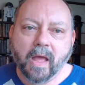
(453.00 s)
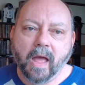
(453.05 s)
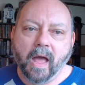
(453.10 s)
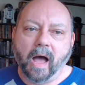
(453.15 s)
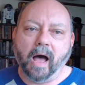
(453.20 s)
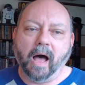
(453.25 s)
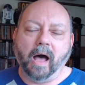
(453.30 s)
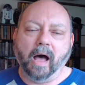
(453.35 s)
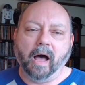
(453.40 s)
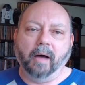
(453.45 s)

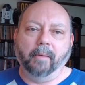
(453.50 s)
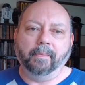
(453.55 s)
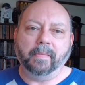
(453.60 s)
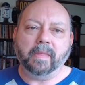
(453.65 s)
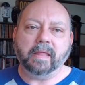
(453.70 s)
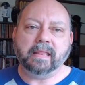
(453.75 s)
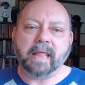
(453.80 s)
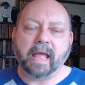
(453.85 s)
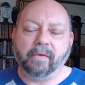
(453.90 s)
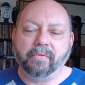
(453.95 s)

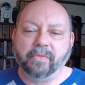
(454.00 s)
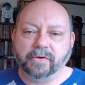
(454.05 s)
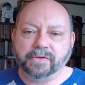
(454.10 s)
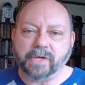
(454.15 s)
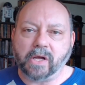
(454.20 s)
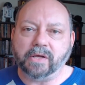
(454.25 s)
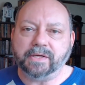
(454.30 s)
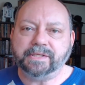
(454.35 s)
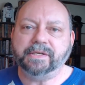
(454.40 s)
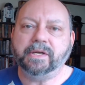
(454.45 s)
now there's
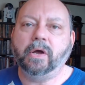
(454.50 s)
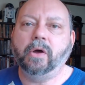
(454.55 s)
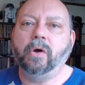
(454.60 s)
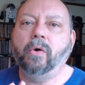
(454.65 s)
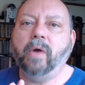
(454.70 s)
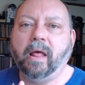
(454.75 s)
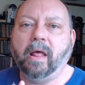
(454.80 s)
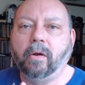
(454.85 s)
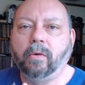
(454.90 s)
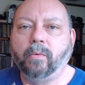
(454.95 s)

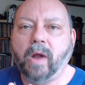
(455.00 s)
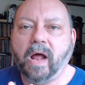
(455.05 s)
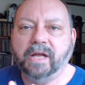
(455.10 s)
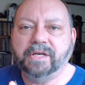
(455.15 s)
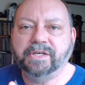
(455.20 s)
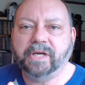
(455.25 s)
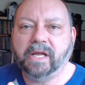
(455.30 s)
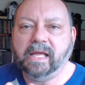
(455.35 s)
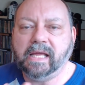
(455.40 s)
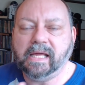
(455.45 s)
also El
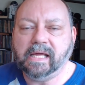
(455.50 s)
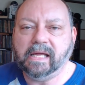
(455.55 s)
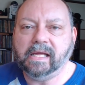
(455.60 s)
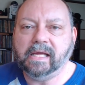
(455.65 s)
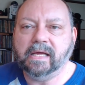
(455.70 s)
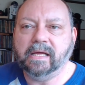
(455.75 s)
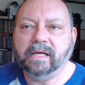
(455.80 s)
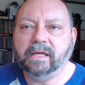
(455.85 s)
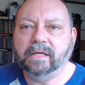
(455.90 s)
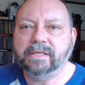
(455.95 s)

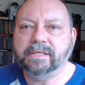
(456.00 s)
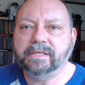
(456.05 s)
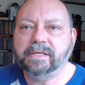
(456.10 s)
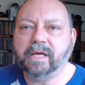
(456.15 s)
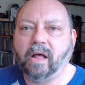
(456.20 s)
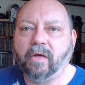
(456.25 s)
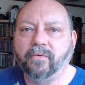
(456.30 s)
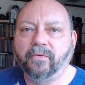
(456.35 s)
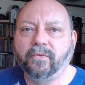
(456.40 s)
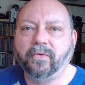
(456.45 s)
Rajaki
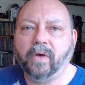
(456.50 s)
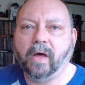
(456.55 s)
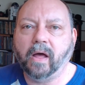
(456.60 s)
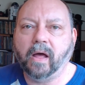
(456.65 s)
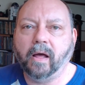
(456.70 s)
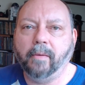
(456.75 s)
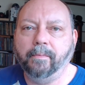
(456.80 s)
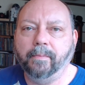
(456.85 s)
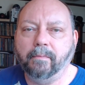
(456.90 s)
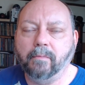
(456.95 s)
itself,
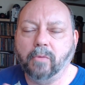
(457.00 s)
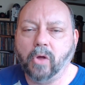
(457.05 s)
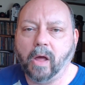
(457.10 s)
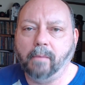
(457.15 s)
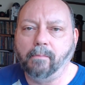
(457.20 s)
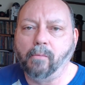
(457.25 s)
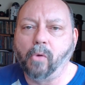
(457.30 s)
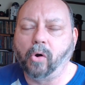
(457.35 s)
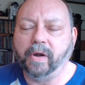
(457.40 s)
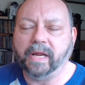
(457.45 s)

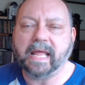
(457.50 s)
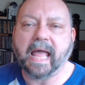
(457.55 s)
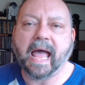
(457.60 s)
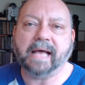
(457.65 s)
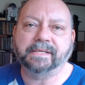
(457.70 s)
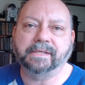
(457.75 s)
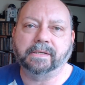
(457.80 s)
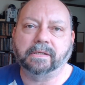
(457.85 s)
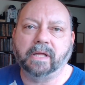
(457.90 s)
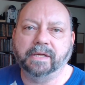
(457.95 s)
Maure
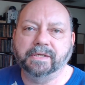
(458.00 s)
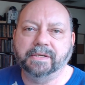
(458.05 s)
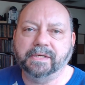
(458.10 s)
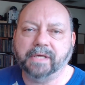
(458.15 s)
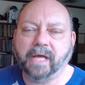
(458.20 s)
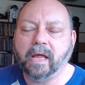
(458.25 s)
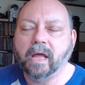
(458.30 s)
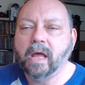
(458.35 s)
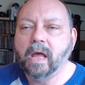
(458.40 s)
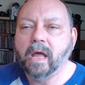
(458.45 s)
Castle, I should
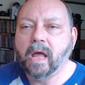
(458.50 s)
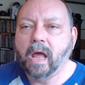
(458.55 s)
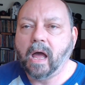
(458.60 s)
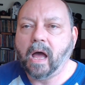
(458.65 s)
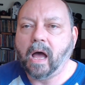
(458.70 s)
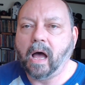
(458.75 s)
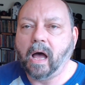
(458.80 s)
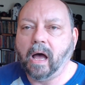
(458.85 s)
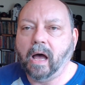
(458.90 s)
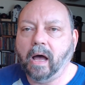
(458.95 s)
say,
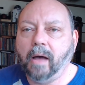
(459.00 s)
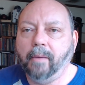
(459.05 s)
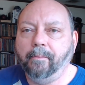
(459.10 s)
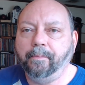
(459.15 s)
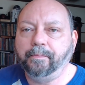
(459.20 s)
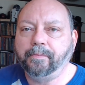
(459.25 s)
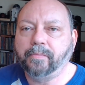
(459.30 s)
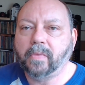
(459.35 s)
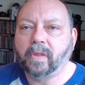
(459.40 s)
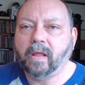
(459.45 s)

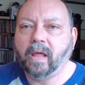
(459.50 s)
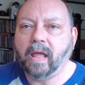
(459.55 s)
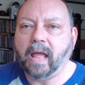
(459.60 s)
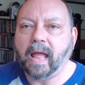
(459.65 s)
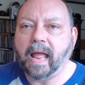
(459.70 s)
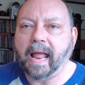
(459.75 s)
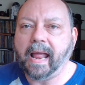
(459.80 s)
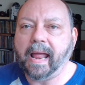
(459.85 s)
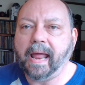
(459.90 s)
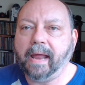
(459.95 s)

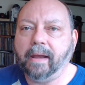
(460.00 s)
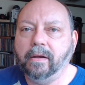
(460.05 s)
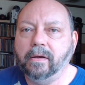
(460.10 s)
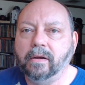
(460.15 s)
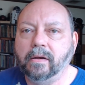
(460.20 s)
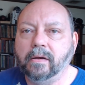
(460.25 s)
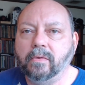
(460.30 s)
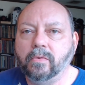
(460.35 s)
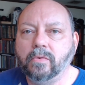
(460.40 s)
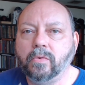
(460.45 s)

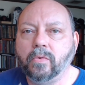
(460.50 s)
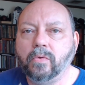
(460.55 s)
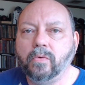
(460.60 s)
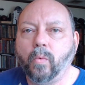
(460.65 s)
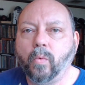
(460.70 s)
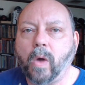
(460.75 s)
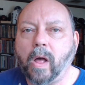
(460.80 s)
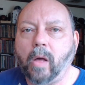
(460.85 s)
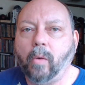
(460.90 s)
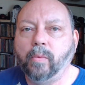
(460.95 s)
and
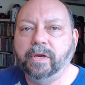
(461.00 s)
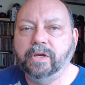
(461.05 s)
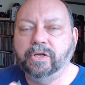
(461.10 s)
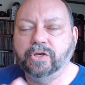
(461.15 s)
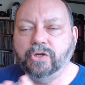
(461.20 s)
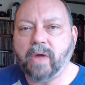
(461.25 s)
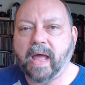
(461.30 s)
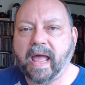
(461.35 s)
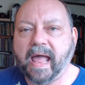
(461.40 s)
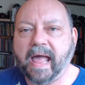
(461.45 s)
while we
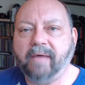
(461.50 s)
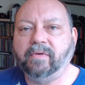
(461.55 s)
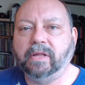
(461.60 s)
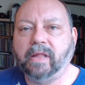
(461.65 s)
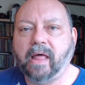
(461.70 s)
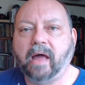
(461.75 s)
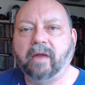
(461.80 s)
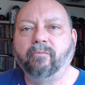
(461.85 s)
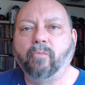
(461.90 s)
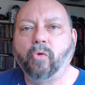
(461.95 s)
do have a
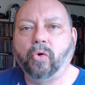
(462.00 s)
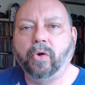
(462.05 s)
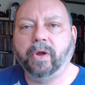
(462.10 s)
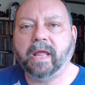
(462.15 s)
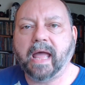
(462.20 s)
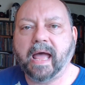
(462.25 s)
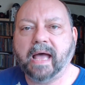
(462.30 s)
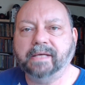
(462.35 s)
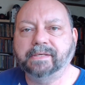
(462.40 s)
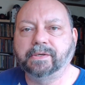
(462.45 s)
lot of Maure
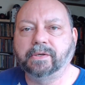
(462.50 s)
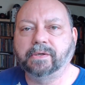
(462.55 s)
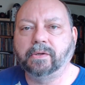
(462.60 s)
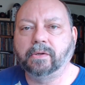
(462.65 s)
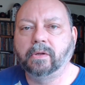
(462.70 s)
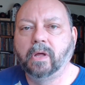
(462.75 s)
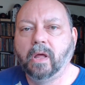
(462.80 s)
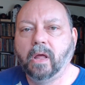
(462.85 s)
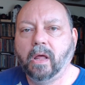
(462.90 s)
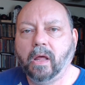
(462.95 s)

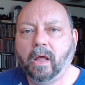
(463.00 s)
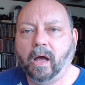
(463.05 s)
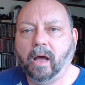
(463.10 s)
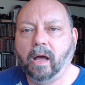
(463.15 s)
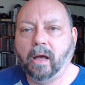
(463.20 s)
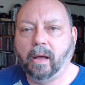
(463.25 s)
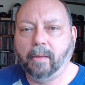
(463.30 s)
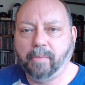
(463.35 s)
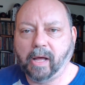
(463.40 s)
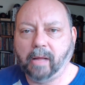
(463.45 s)
Castle
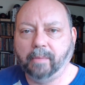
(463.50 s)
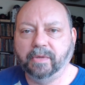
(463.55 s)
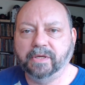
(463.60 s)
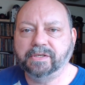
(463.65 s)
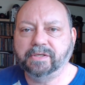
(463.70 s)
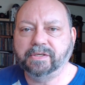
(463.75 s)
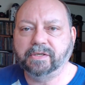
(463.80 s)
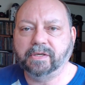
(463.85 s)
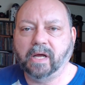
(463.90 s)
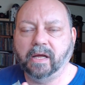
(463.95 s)

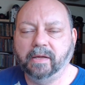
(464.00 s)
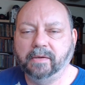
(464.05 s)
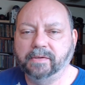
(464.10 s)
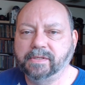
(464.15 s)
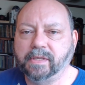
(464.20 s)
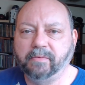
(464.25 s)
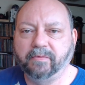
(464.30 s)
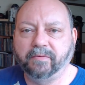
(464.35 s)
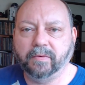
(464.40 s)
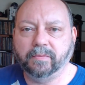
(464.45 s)
published,
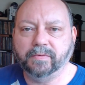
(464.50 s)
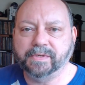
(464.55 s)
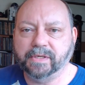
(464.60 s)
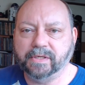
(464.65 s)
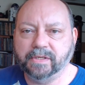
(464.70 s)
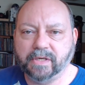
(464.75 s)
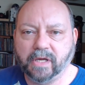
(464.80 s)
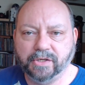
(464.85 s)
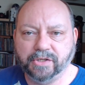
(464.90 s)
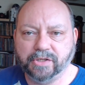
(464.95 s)
some of it was
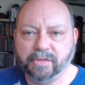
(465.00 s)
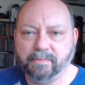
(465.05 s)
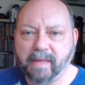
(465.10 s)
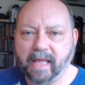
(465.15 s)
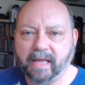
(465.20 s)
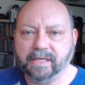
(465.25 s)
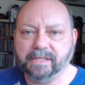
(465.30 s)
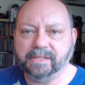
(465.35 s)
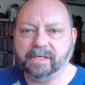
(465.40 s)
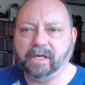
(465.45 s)
in Dungeon
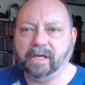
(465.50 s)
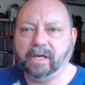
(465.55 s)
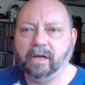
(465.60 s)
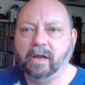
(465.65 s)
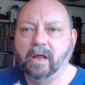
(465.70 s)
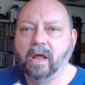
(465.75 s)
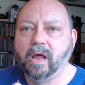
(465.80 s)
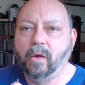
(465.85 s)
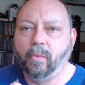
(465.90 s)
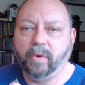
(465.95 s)
Magazine,
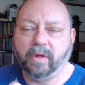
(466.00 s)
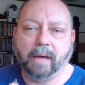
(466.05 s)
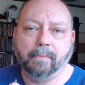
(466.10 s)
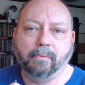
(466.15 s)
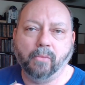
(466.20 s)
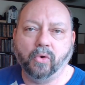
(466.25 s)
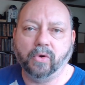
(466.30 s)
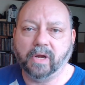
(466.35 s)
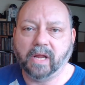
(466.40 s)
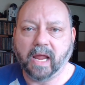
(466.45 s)
we got
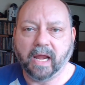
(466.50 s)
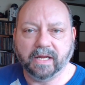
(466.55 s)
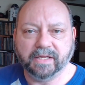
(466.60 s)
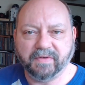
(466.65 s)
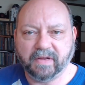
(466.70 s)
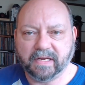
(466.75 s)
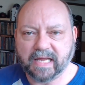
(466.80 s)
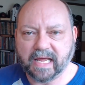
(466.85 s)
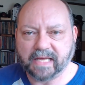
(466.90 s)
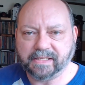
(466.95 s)
Mordenkainen's
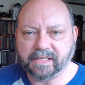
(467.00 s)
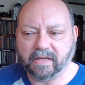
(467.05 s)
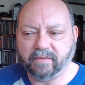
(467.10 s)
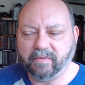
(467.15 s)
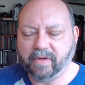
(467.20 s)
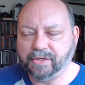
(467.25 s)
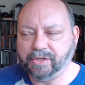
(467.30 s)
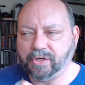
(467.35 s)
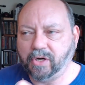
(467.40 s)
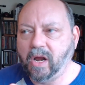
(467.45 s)
Fantastic
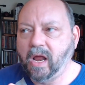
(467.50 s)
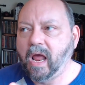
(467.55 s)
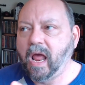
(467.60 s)
Adventure,